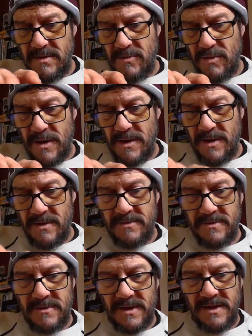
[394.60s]
Wow.
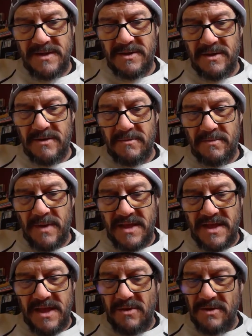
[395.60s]
These are, I
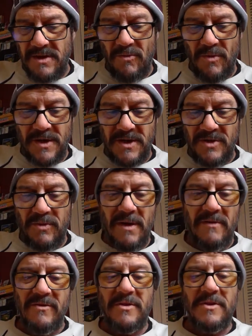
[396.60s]
think only 1 in
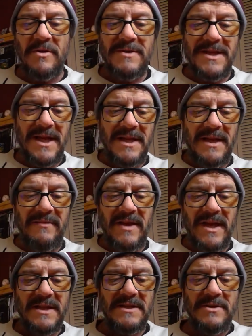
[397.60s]
12 or 13 even
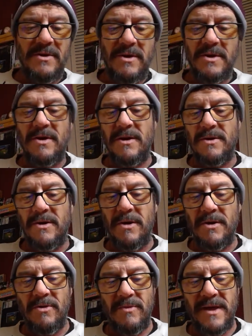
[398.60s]
gets an on-card
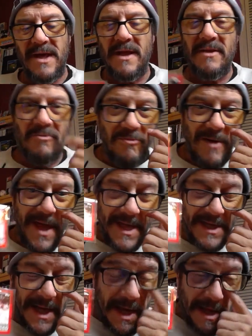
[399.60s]
auto. We got a
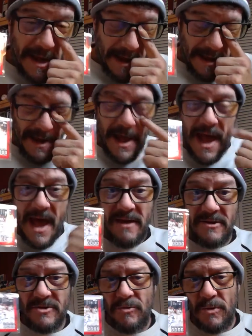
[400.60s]
red out
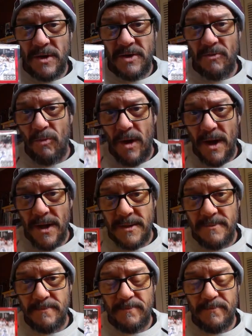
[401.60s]
of
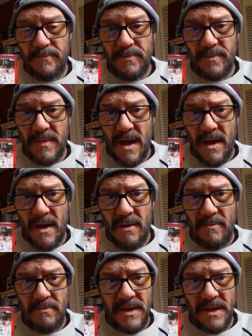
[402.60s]
21
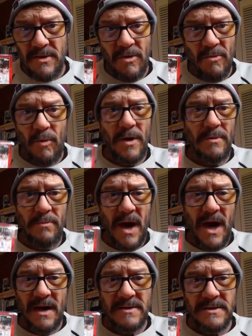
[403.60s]
in our one
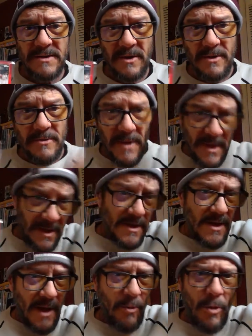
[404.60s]
box. So
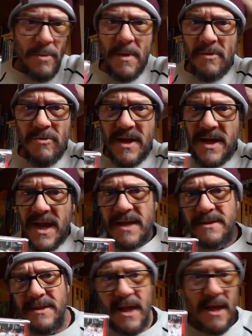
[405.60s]
I wore my red hat
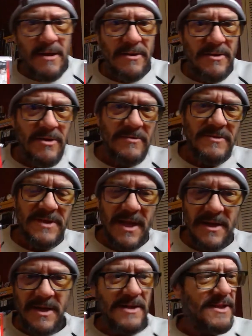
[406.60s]
today. I don't know. Is that
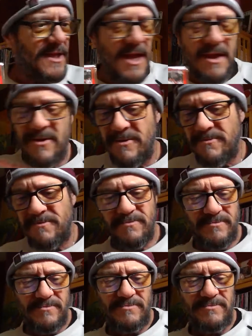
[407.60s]
an indicator?
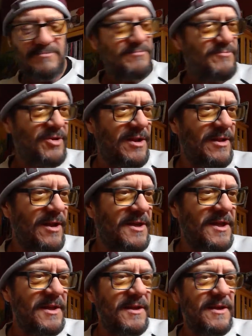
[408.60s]
Pretty
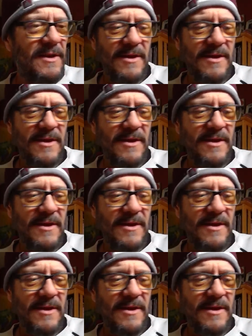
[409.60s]
lucky.